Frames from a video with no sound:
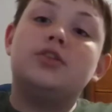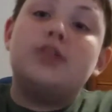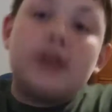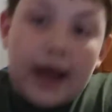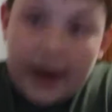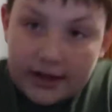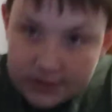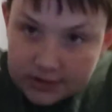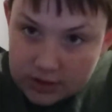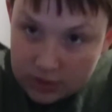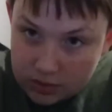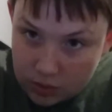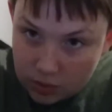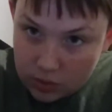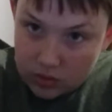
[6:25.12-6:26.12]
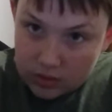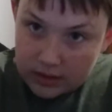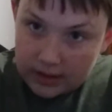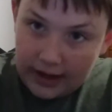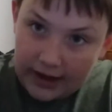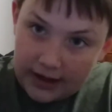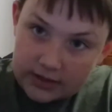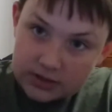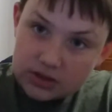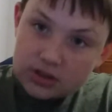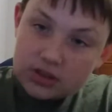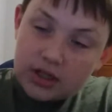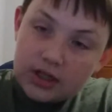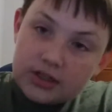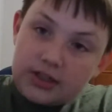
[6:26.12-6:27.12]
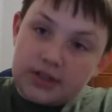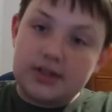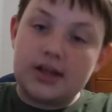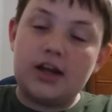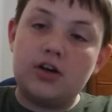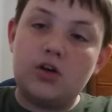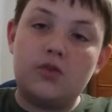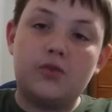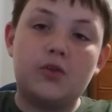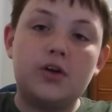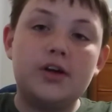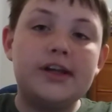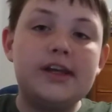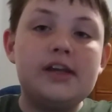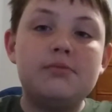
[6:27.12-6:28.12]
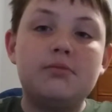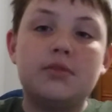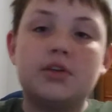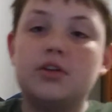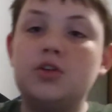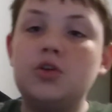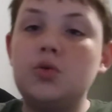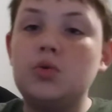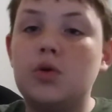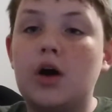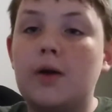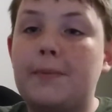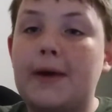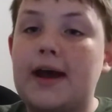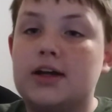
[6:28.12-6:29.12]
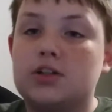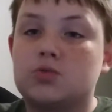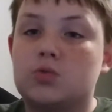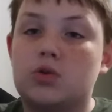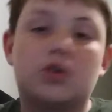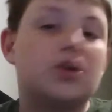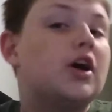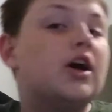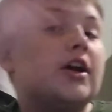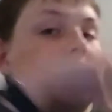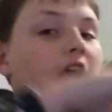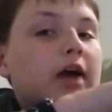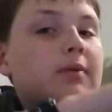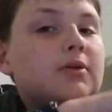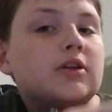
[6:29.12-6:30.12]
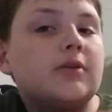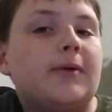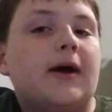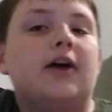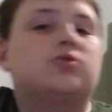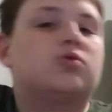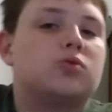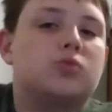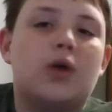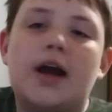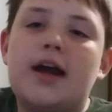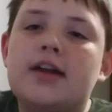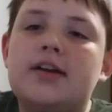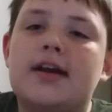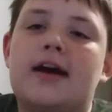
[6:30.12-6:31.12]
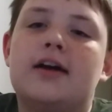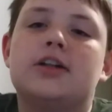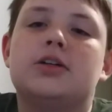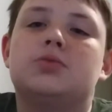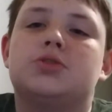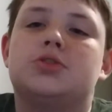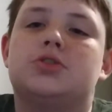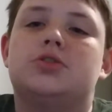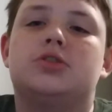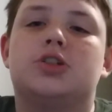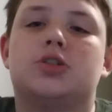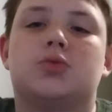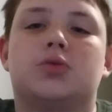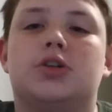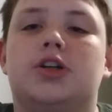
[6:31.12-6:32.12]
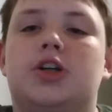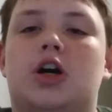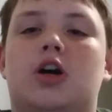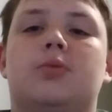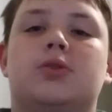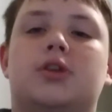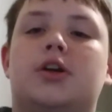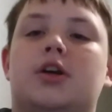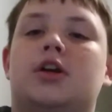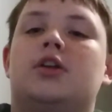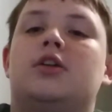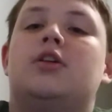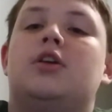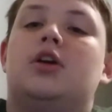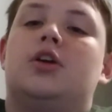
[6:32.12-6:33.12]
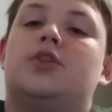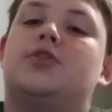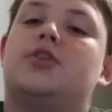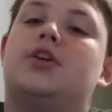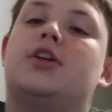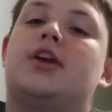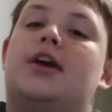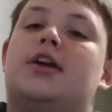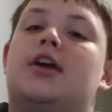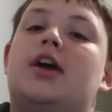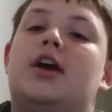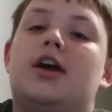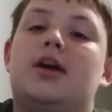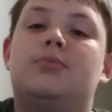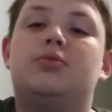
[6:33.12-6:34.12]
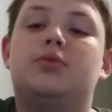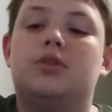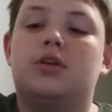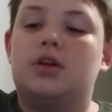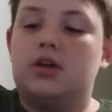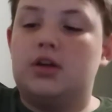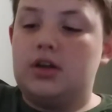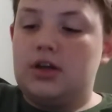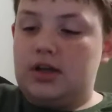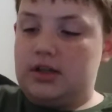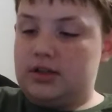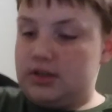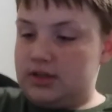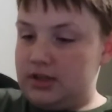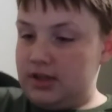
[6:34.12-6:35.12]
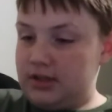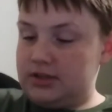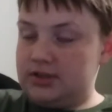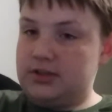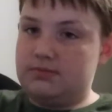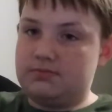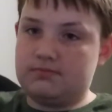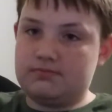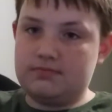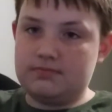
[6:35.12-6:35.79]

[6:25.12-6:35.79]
ask Nintendo for a password, type in the password, write it down. It was just really complicated to connect and connect it.